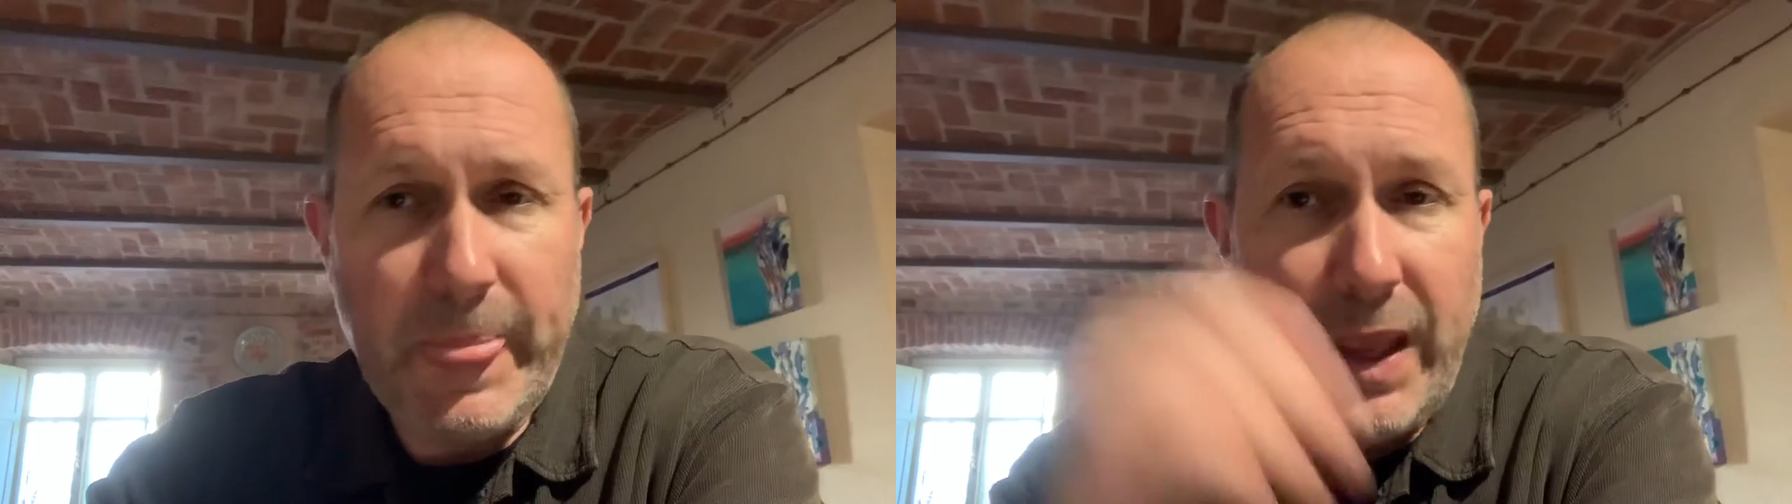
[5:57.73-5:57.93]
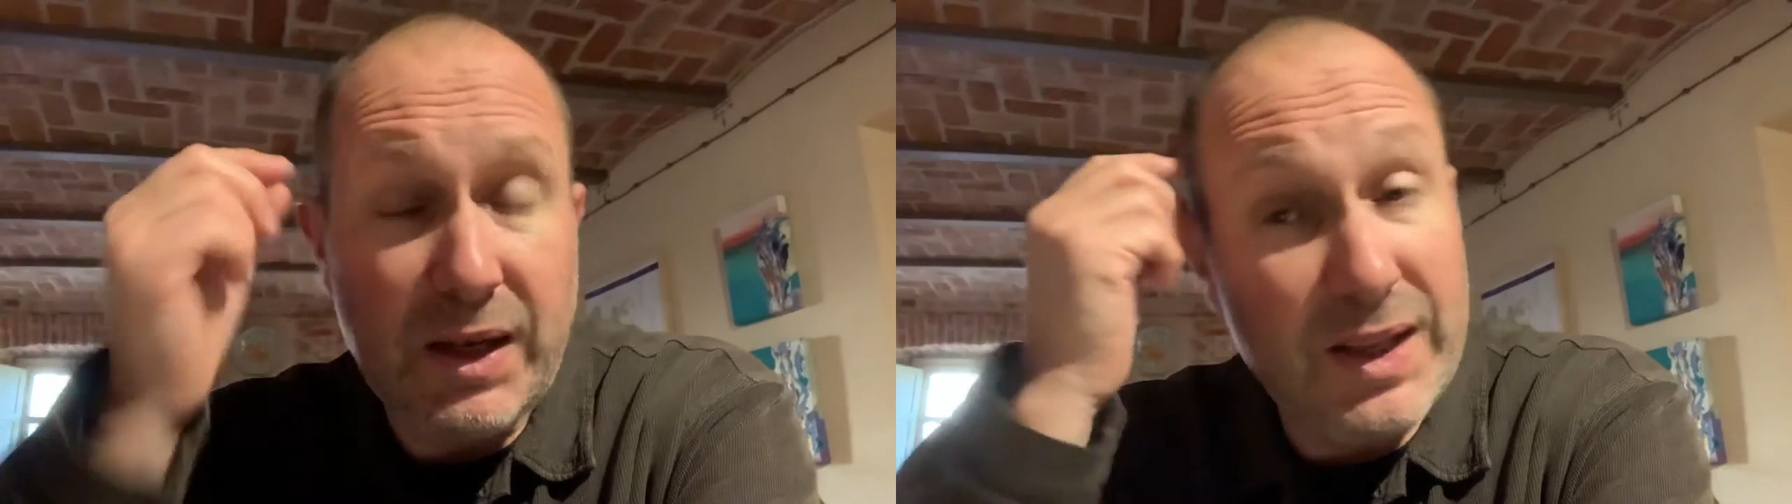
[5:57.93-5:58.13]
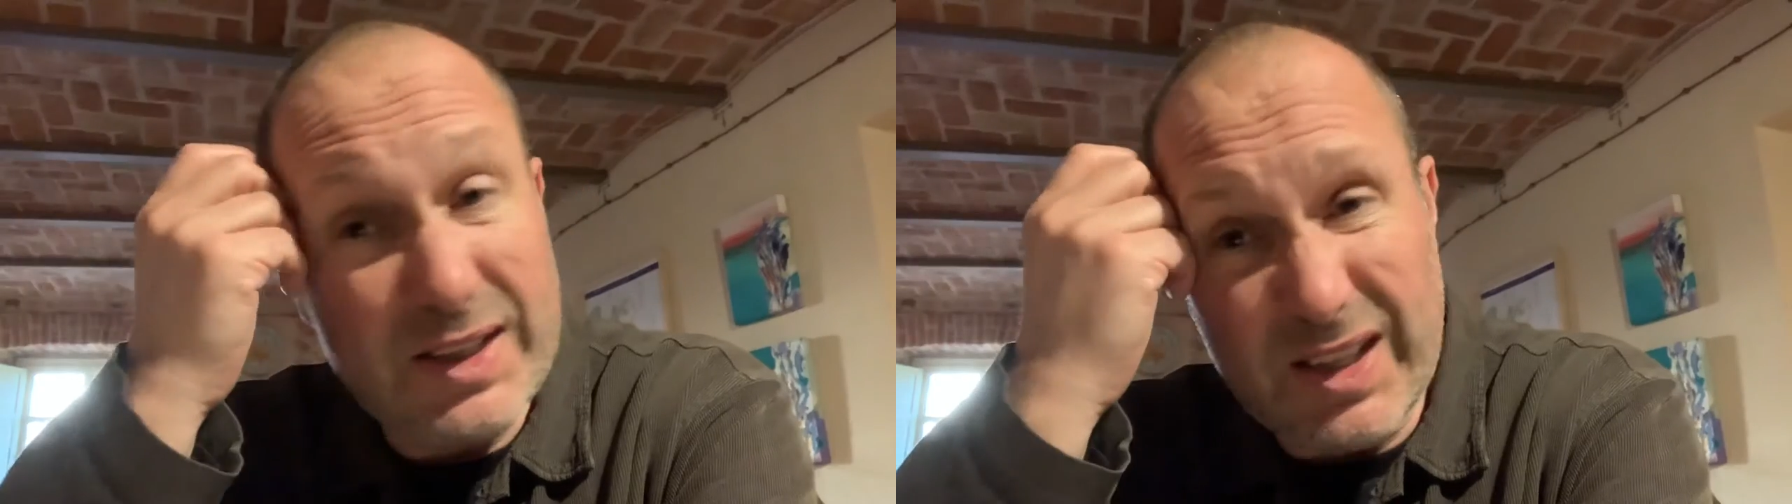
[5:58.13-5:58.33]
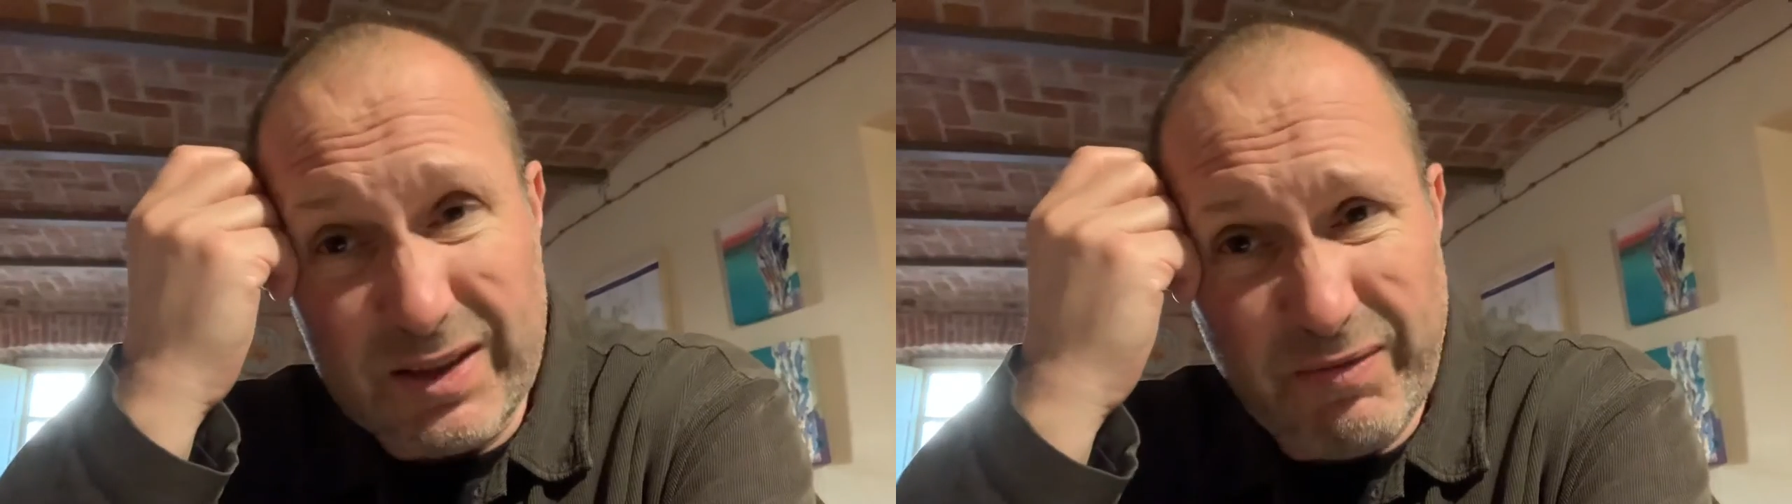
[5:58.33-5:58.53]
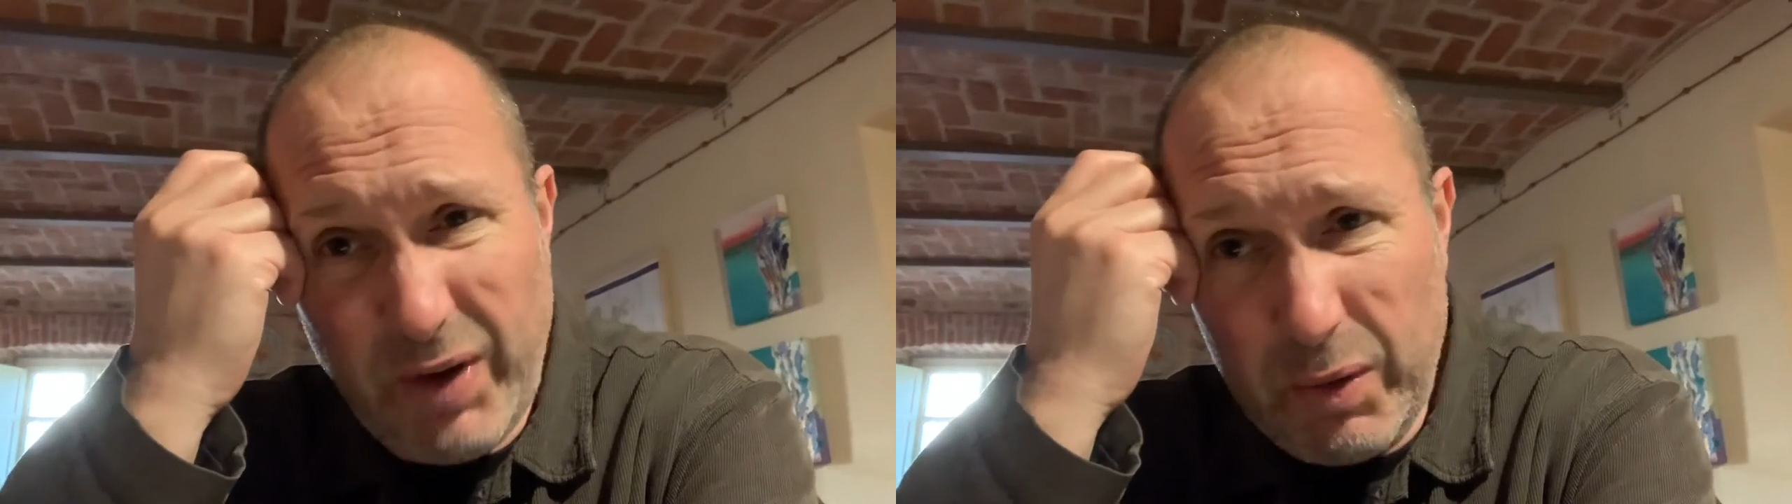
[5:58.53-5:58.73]
And this is
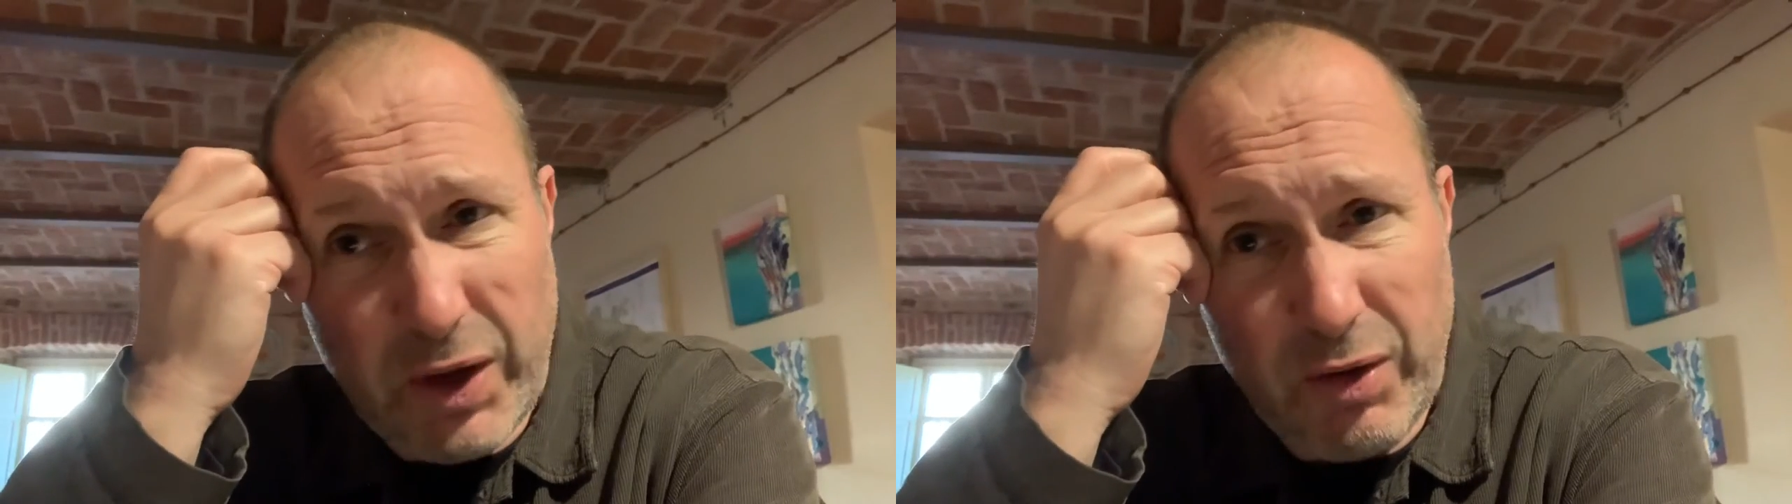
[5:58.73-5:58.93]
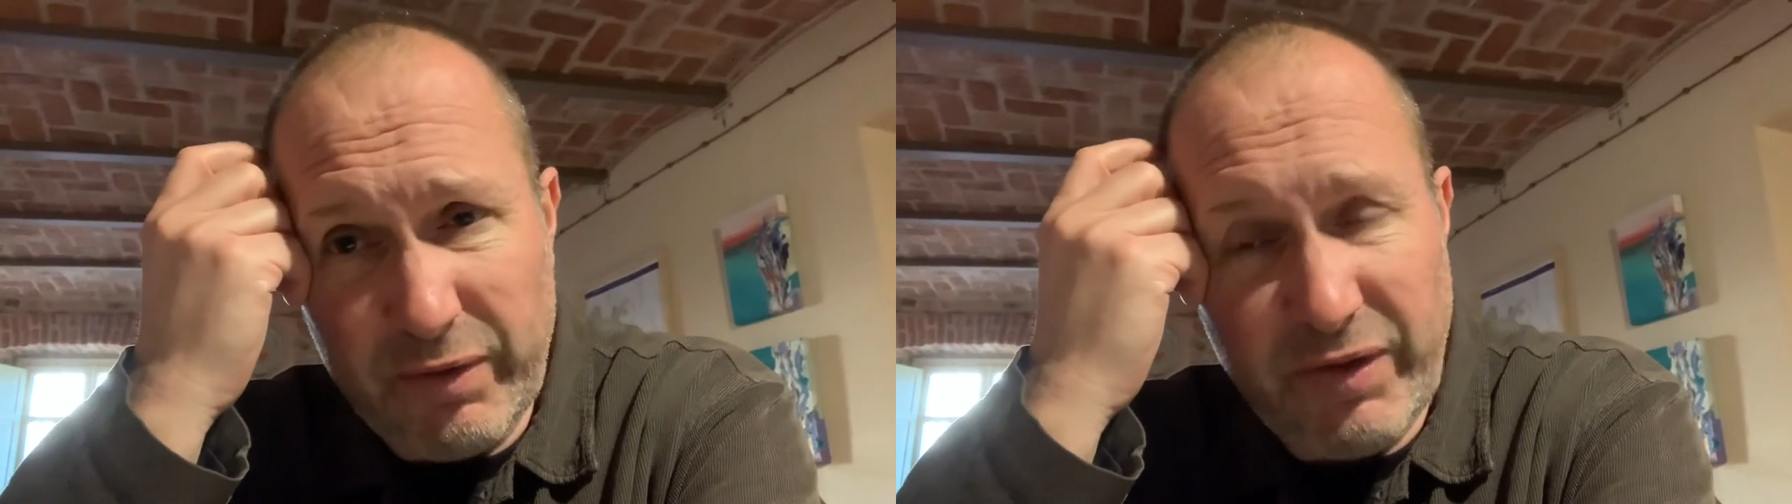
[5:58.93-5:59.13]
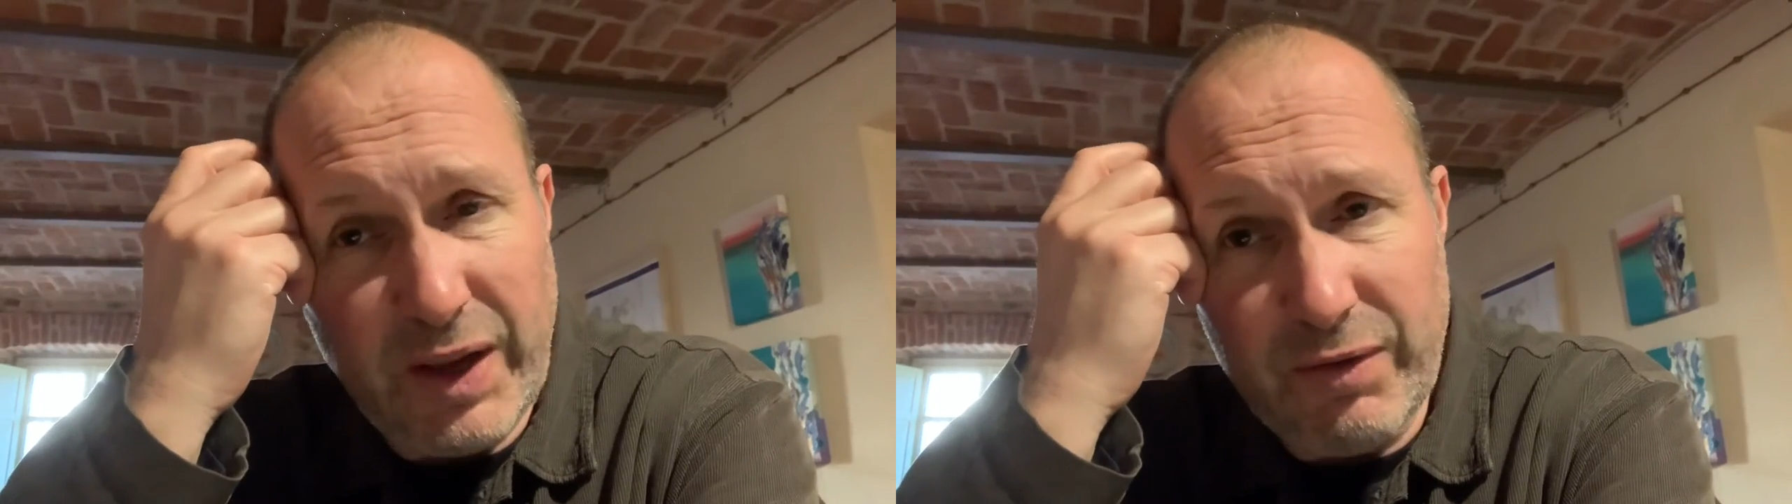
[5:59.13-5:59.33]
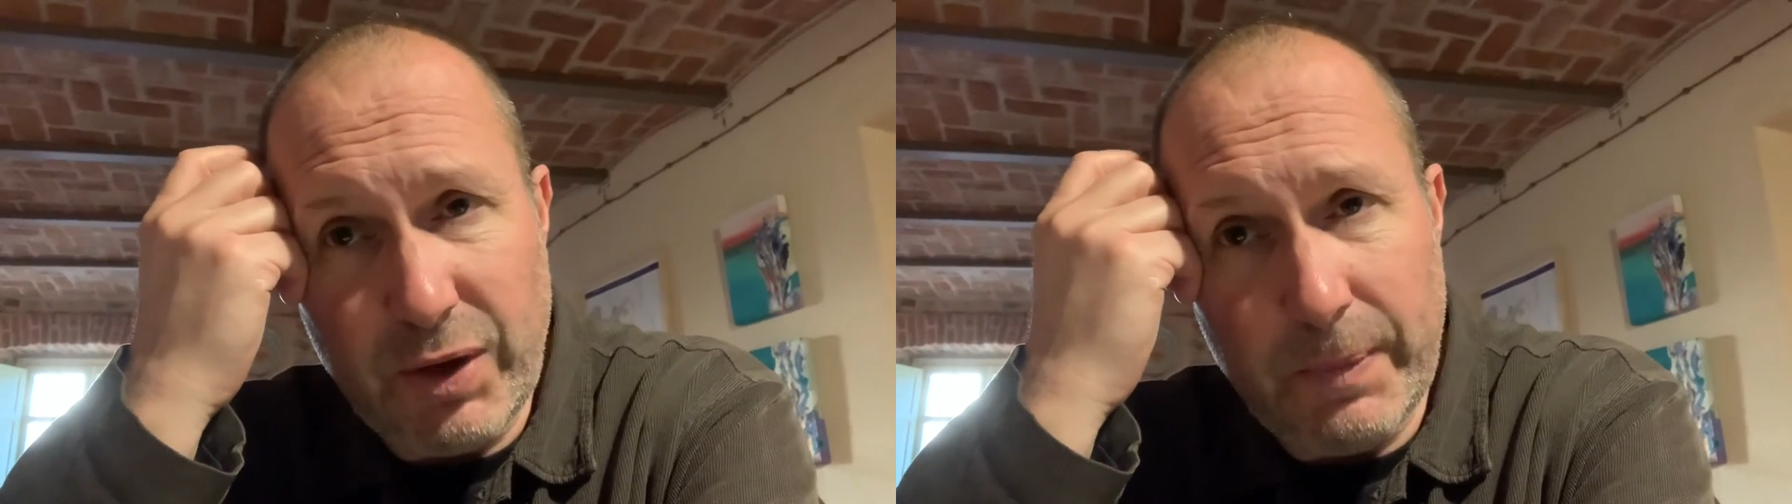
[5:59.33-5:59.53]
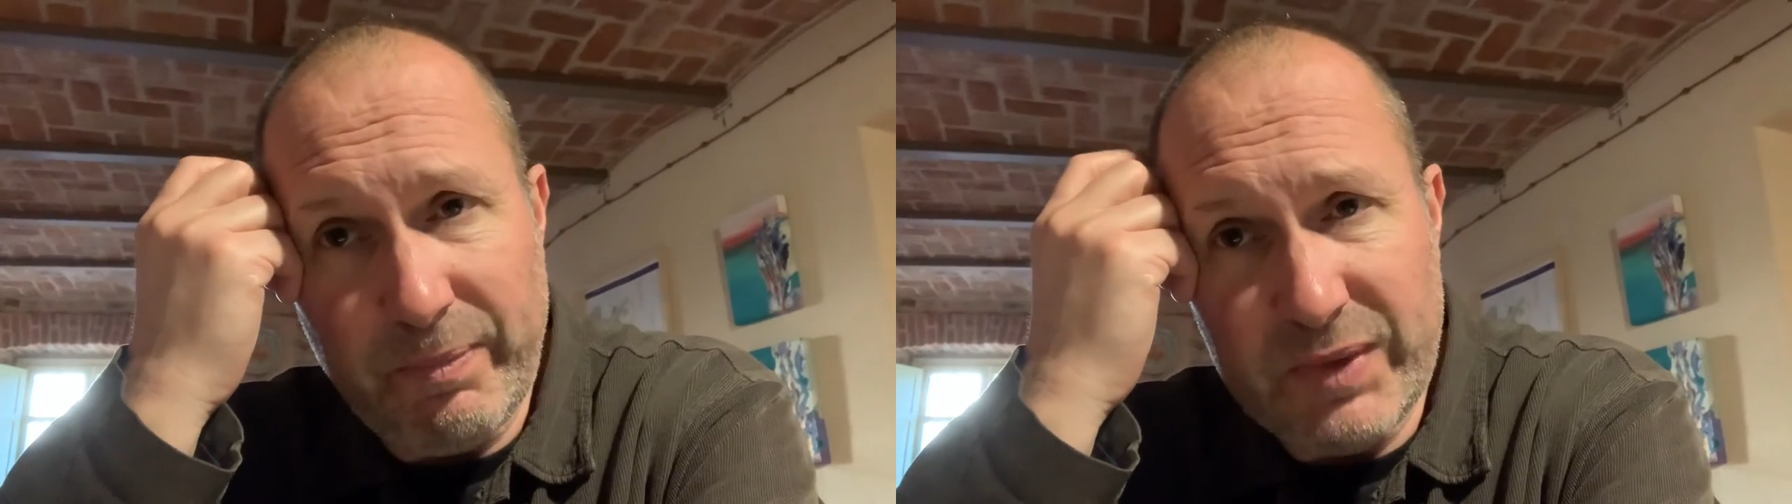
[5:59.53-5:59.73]
a very old favorite.